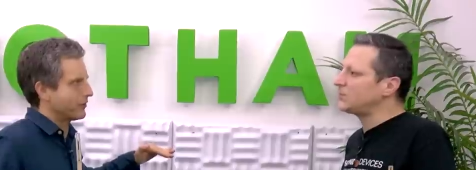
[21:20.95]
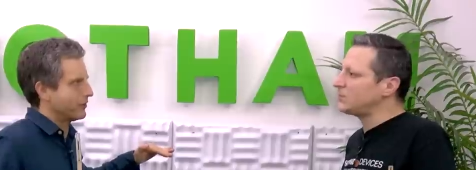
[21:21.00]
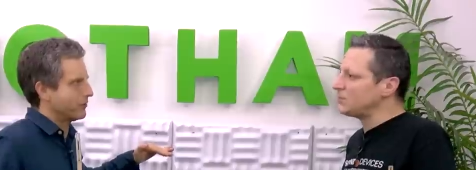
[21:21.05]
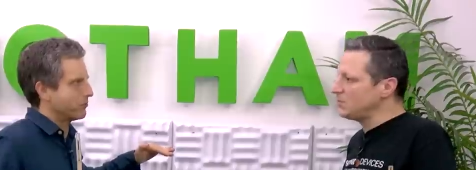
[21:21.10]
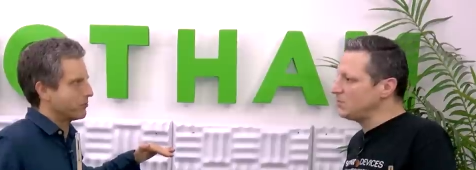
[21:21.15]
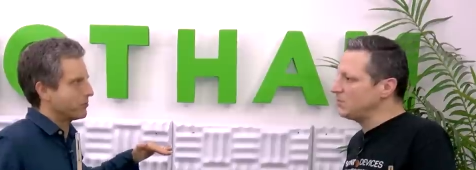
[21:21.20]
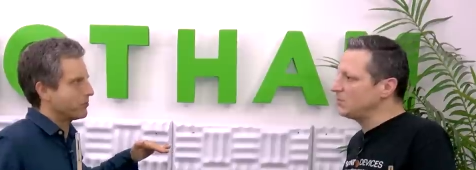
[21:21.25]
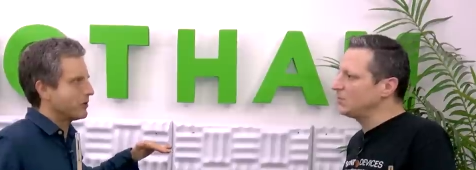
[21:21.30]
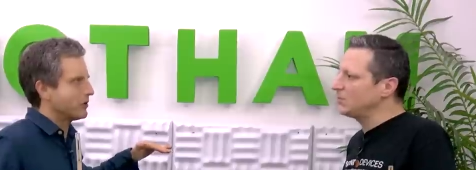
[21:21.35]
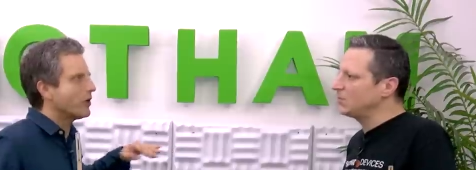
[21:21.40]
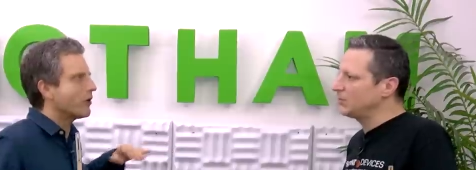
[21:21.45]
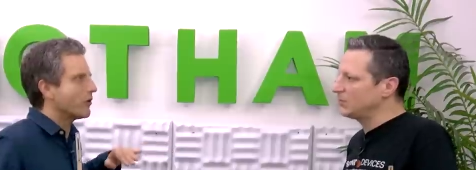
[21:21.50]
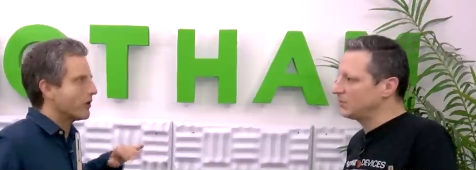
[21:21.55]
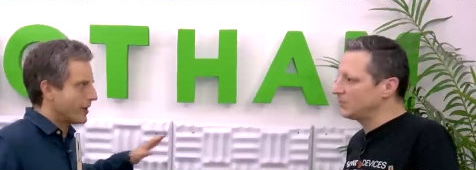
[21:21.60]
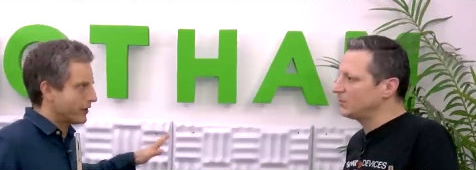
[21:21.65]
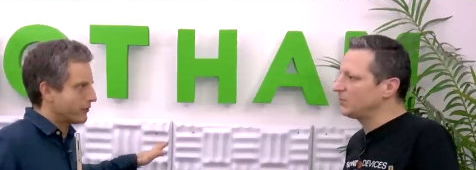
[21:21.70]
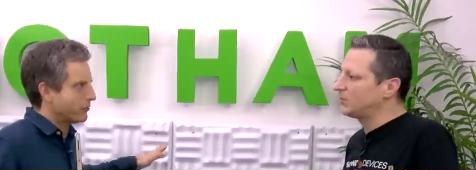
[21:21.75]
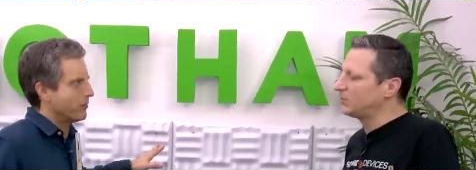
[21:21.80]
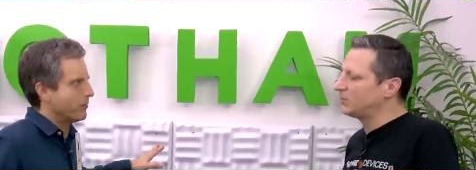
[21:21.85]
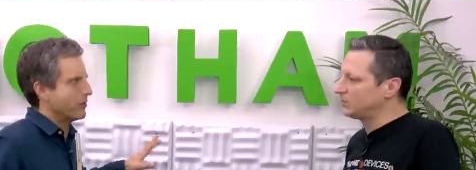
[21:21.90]
Speaker 1: And, you know,
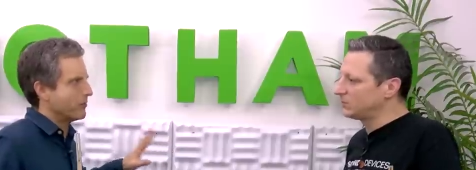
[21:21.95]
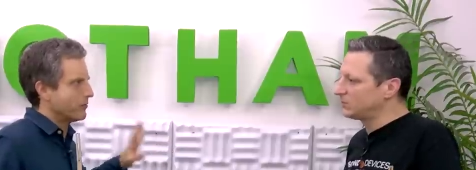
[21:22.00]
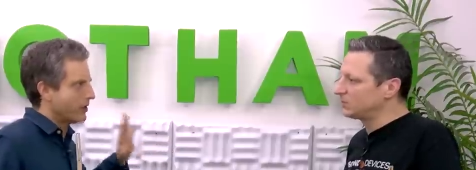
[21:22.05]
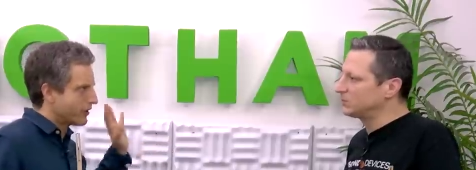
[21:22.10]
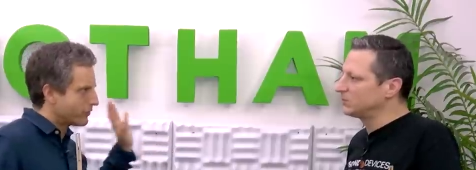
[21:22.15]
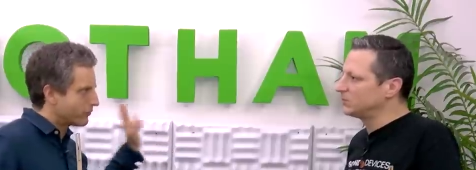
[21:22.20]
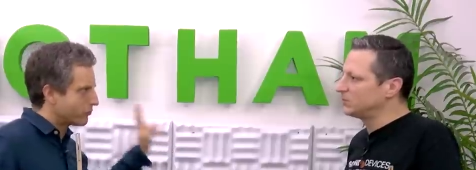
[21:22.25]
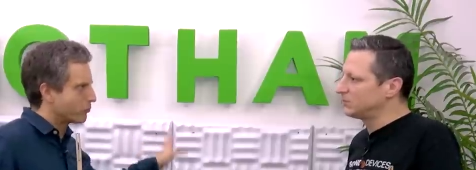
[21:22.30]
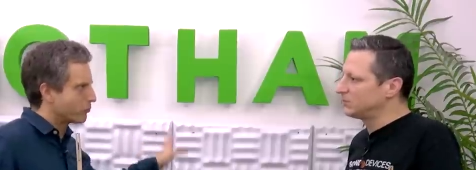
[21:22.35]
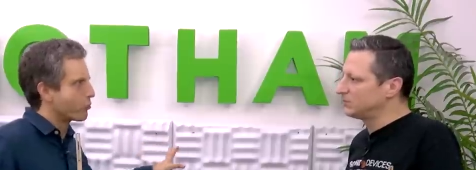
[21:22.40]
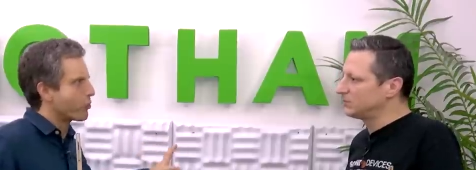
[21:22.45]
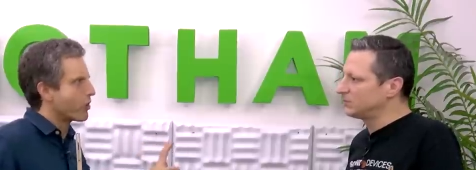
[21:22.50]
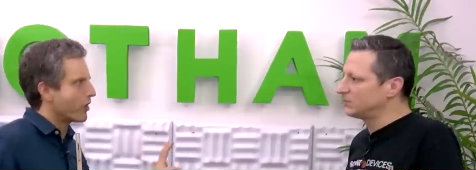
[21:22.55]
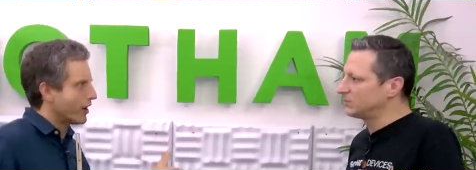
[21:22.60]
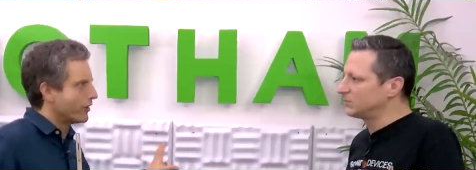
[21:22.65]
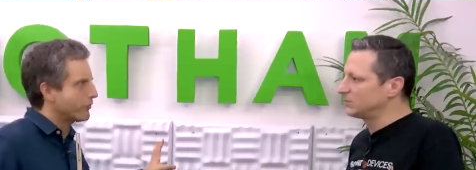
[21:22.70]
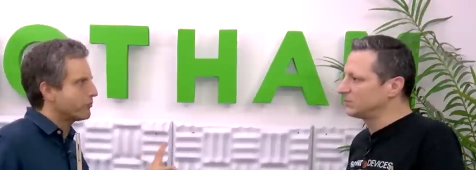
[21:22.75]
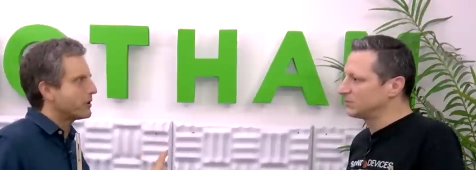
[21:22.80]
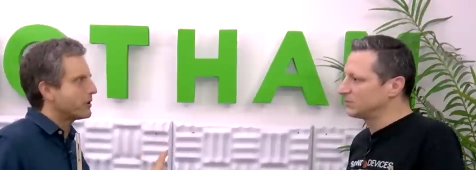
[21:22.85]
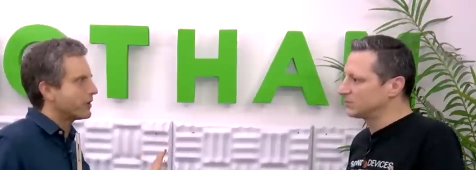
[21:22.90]
that's my, that's where
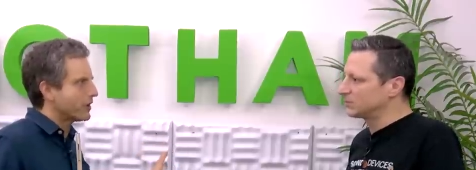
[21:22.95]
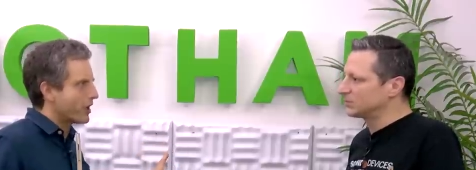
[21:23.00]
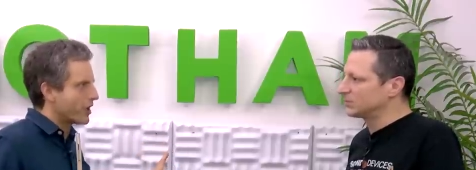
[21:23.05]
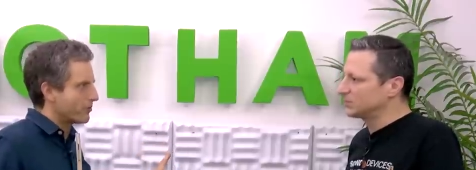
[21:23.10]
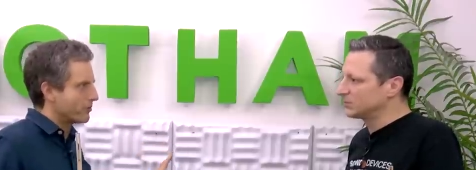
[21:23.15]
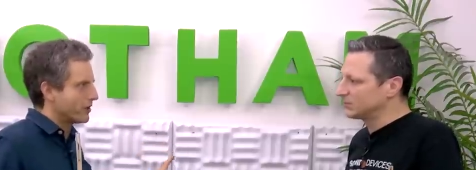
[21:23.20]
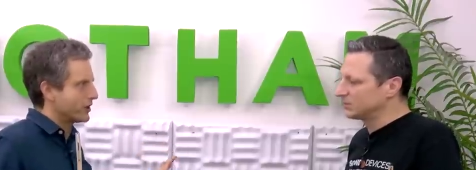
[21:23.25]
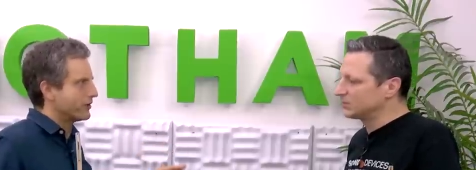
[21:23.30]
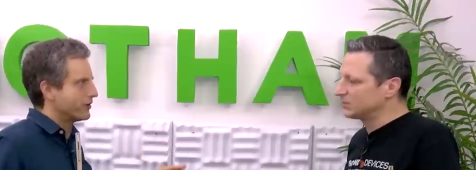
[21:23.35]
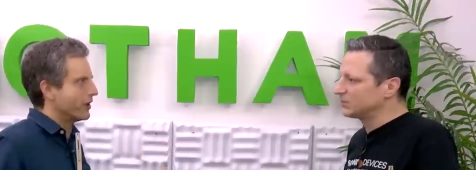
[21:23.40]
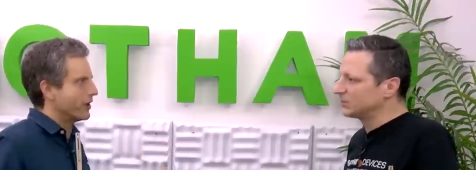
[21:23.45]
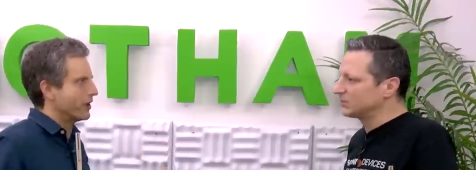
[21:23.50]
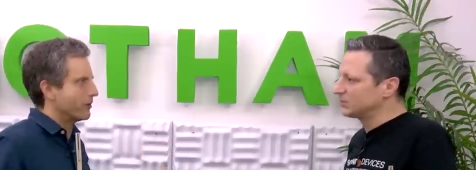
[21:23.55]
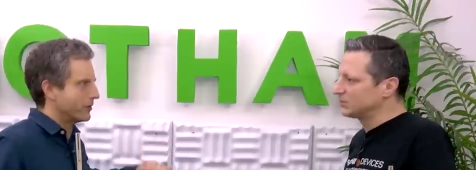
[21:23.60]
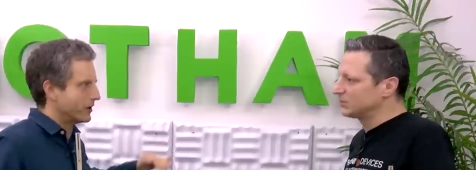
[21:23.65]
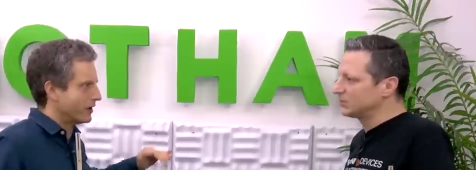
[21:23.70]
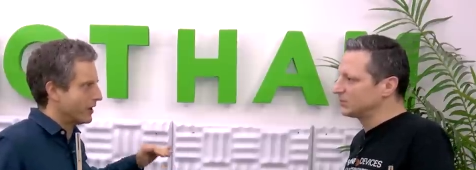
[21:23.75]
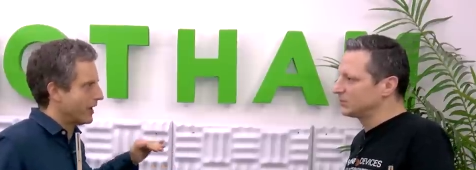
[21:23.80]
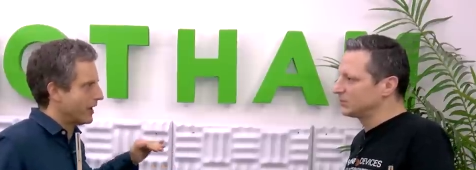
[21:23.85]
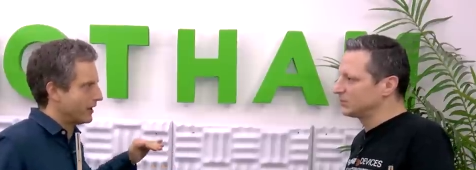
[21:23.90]
I spend a lot of my time,
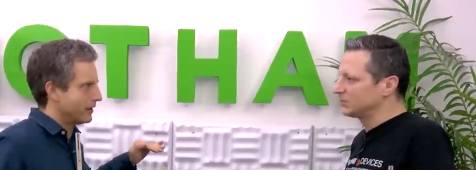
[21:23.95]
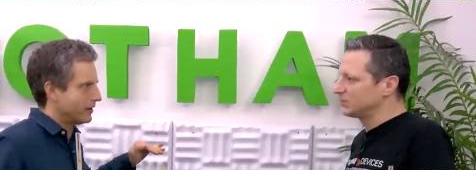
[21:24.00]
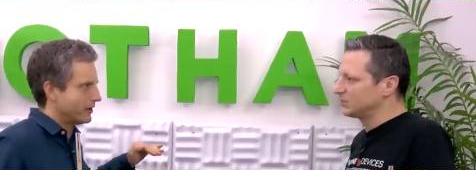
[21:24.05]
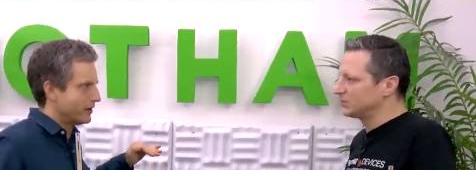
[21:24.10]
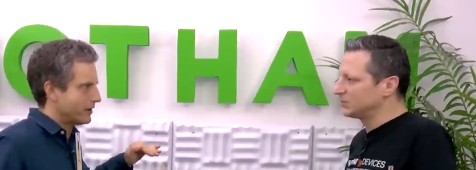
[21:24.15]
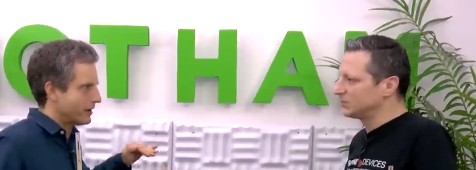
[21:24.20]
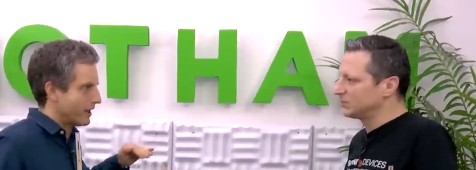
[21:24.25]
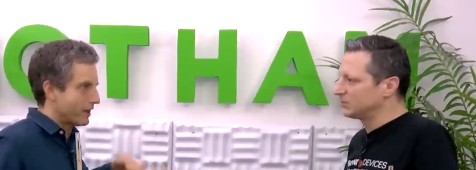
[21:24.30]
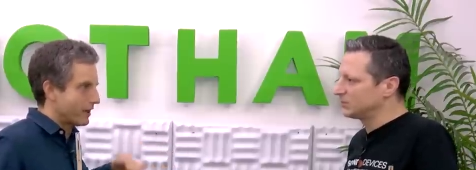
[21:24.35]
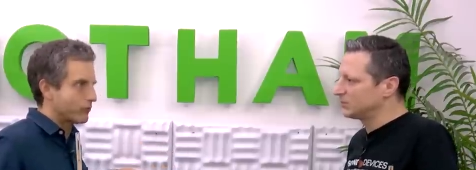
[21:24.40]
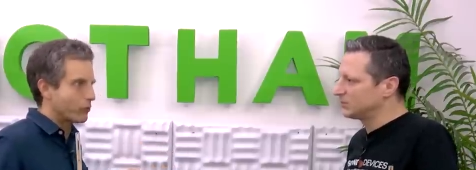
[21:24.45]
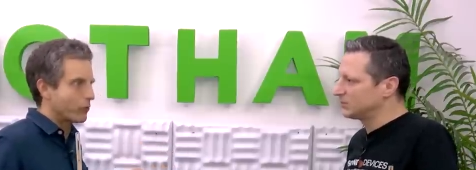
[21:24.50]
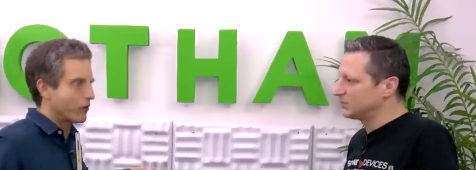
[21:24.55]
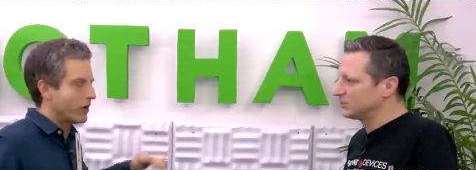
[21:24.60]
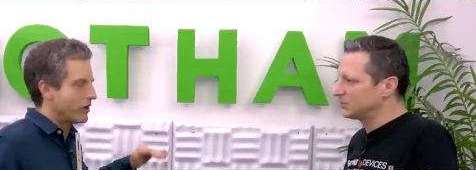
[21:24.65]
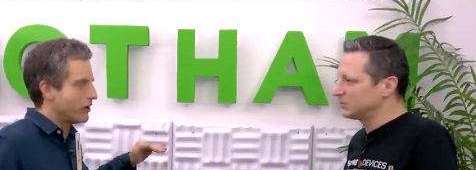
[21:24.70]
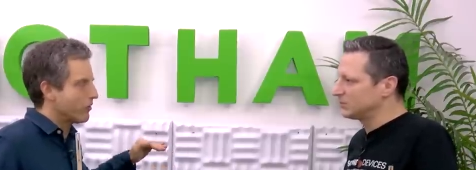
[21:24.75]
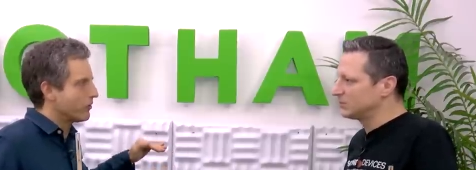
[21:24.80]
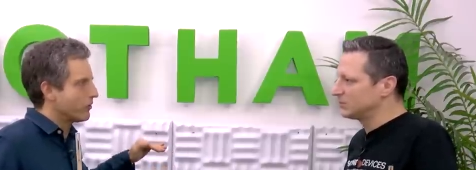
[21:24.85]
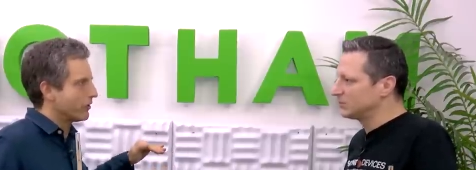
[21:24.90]
and, and that's where I
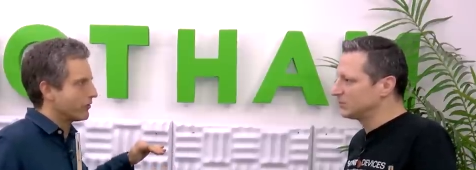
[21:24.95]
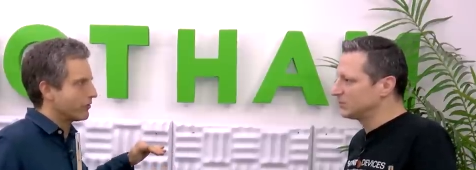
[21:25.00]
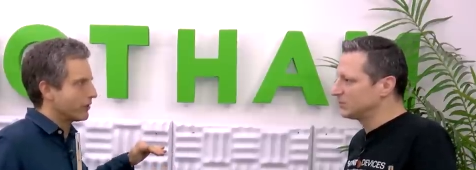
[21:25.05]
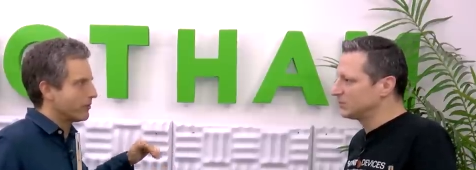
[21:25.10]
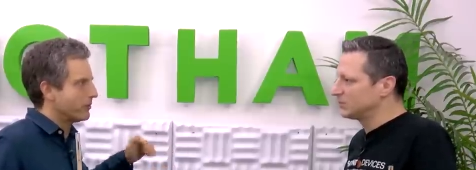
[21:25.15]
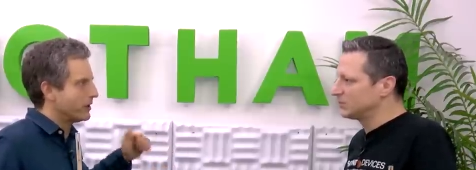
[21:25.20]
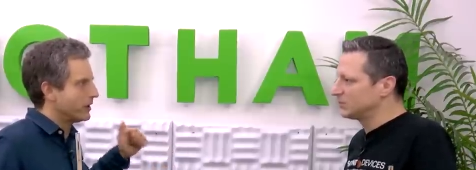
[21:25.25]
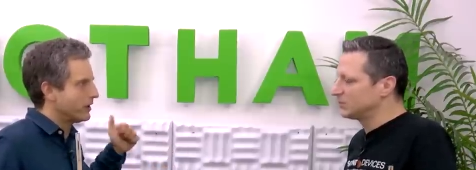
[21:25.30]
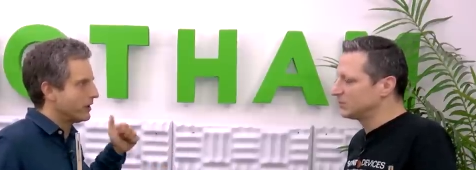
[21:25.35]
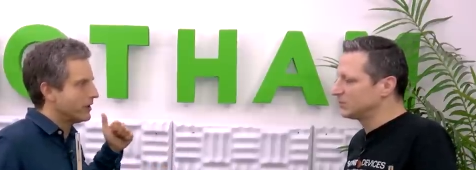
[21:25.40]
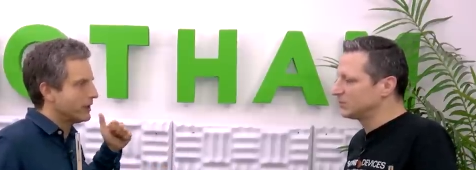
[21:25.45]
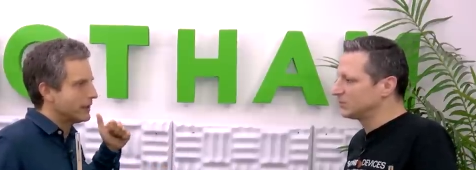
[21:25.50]
notice. I mean,